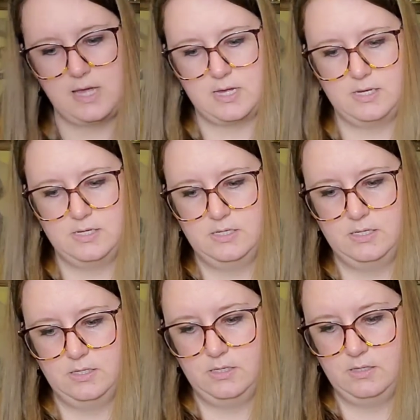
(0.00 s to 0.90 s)

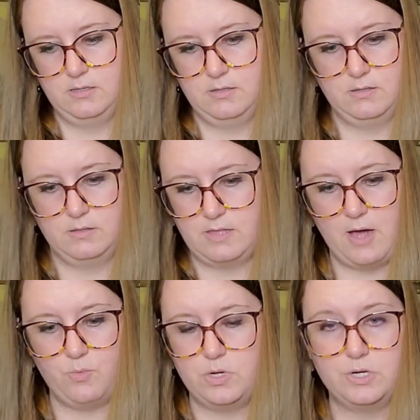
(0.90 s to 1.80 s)
And
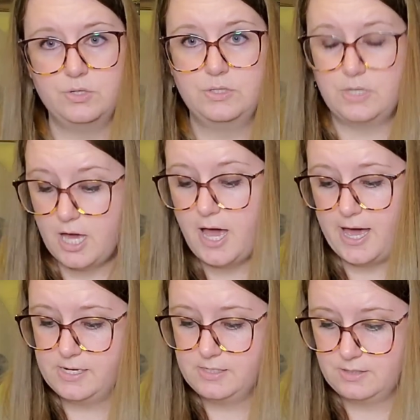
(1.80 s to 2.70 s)
that weird
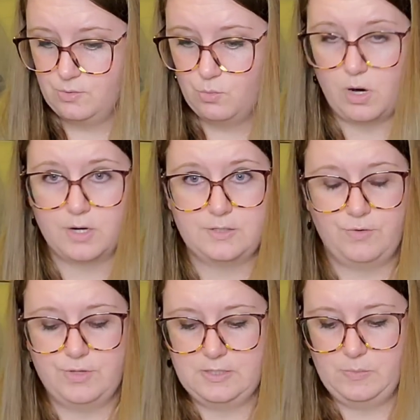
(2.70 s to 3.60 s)
cut works
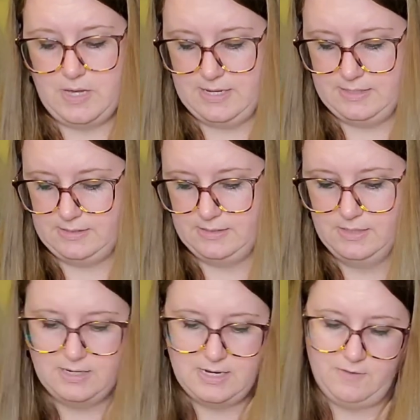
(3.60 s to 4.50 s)
for this piece.
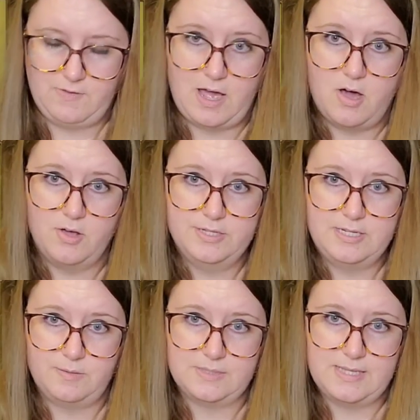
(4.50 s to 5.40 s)
And I've got all the
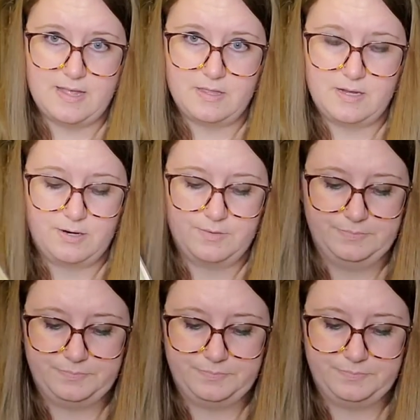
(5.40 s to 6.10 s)
DMC in there.